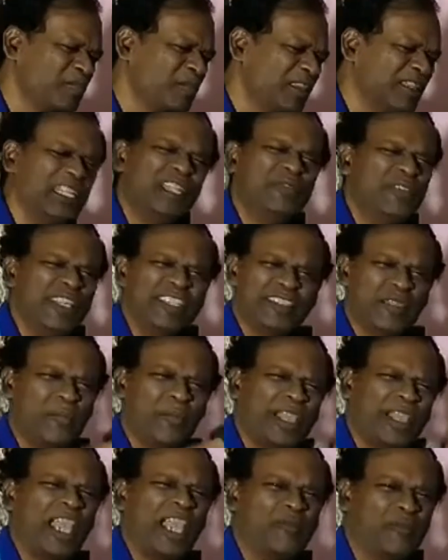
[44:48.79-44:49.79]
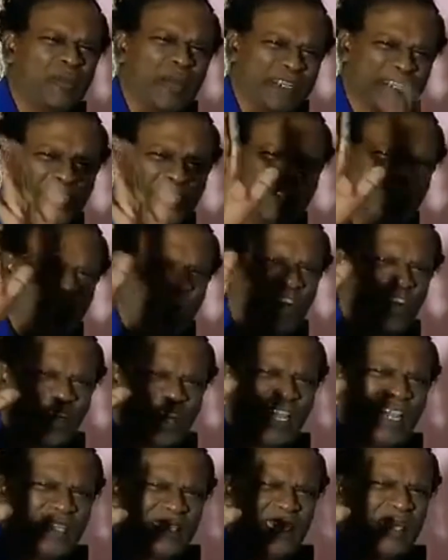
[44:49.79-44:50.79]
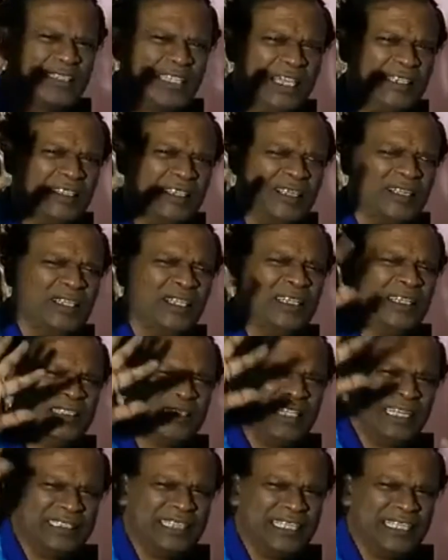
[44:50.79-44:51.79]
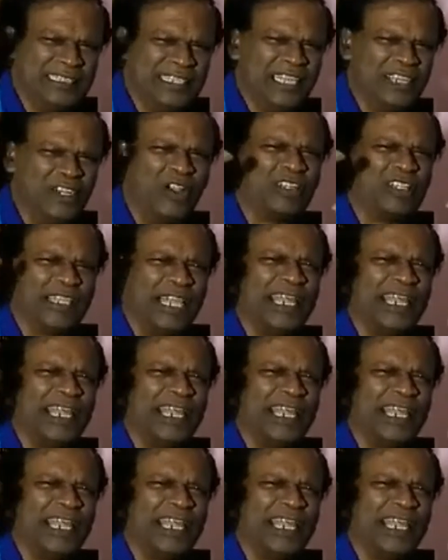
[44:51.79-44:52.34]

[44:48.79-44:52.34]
living in some cave, but they're not in the